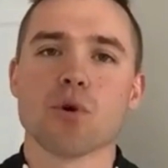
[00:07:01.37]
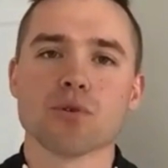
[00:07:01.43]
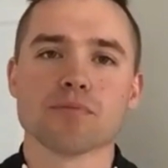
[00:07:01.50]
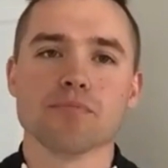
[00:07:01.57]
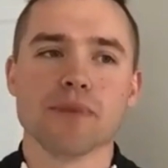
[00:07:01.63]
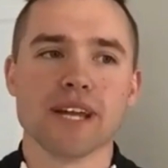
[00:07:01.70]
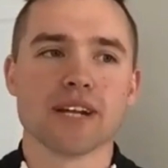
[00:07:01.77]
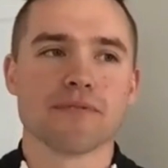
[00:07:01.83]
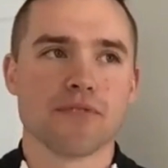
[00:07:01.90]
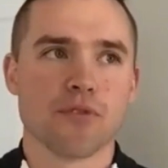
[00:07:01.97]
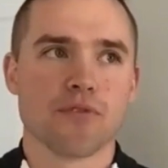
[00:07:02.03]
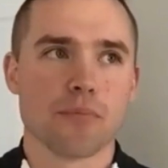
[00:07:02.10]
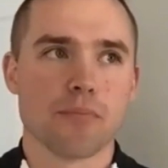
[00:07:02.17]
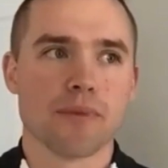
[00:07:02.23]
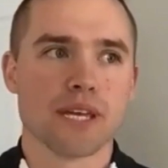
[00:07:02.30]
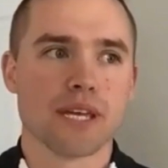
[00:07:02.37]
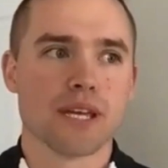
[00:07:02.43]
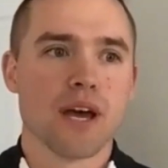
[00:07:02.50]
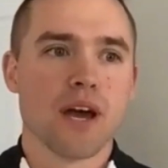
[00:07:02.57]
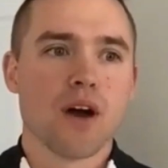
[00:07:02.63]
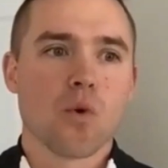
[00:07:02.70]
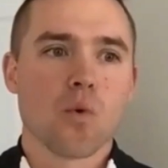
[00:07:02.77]
most meaningful for
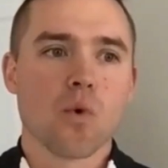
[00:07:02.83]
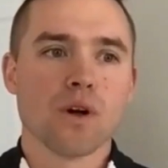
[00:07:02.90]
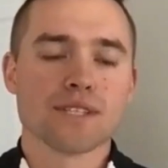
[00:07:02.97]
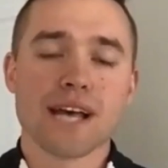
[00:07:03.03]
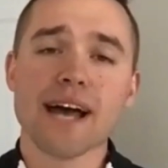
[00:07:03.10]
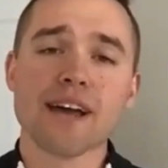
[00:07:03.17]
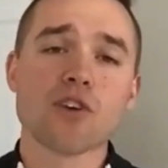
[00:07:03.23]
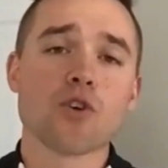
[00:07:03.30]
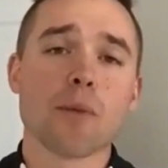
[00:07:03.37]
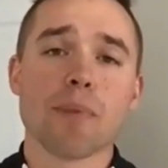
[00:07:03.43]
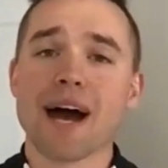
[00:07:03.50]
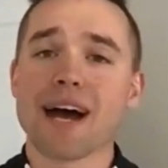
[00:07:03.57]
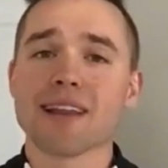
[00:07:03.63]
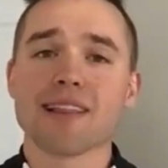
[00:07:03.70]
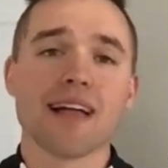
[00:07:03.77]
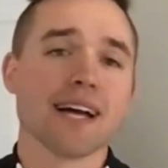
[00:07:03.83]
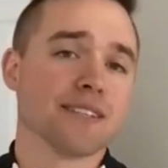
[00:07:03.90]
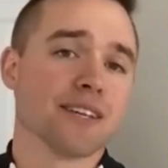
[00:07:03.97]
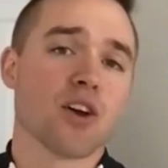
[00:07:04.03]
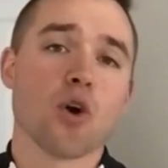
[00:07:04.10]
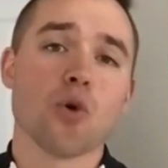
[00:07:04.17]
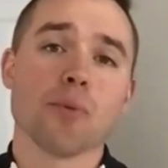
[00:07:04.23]
me was I grew up
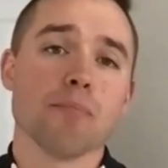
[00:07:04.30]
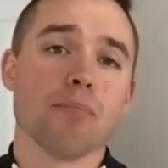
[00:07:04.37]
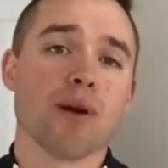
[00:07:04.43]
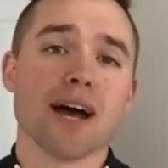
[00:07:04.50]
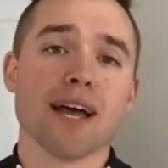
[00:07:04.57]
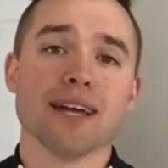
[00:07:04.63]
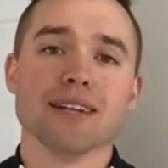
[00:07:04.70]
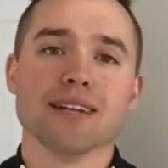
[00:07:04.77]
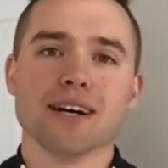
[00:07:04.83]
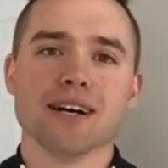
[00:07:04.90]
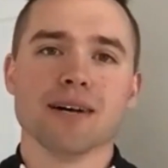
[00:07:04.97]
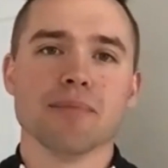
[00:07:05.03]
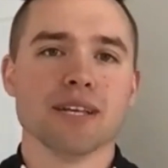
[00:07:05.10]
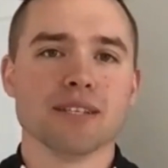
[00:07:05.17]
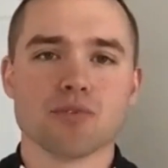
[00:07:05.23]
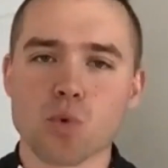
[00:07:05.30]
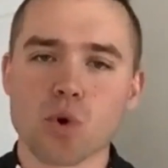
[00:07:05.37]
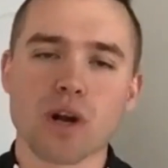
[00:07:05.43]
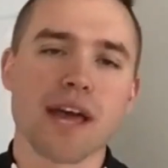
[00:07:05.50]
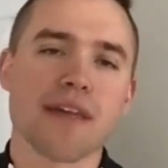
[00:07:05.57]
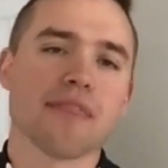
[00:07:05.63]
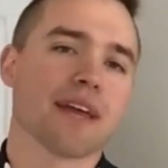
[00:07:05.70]
idolizing Kobe Bryant. His
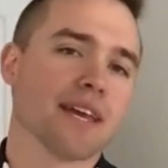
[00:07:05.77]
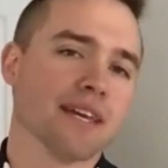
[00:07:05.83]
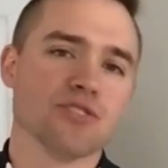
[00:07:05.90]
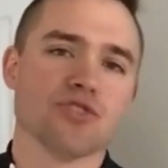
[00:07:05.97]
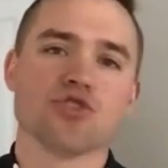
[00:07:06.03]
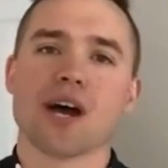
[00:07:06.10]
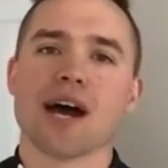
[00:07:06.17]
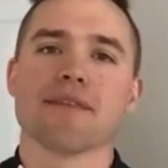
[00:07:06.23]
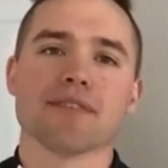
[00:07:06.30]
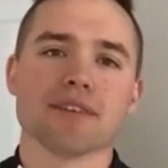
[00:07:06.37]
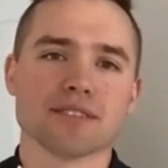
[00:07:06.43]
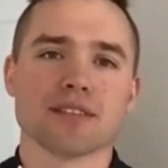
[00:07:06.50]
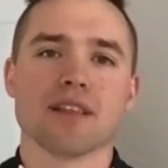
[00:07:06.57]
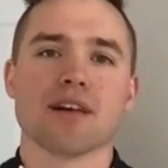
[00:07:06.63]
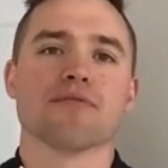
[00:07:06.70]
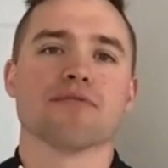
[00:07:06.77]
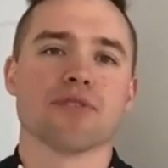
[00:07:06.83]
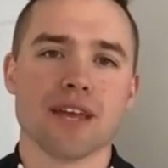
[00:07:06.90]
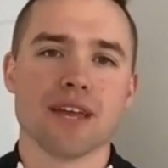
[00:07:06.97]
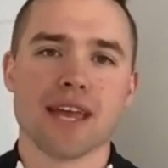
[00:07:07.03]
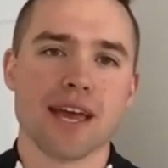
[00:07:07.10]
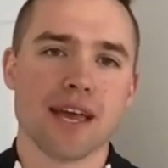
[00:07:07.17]
work ethic, his drive, his love for
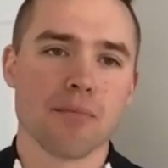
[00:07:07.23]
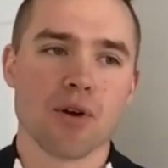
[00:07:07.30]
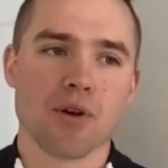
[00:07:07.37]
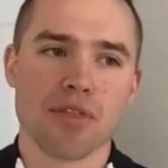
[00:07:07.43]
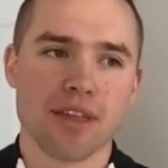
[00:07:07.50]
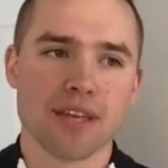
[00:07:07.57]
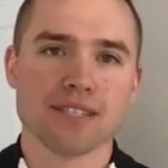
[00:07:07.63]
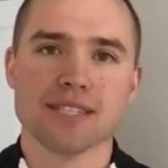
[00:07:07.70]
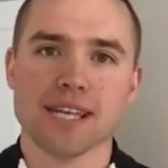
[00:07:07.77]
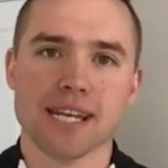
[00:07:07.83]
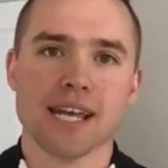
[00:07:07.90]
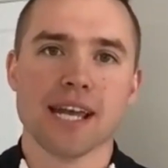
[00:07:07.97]
the game are things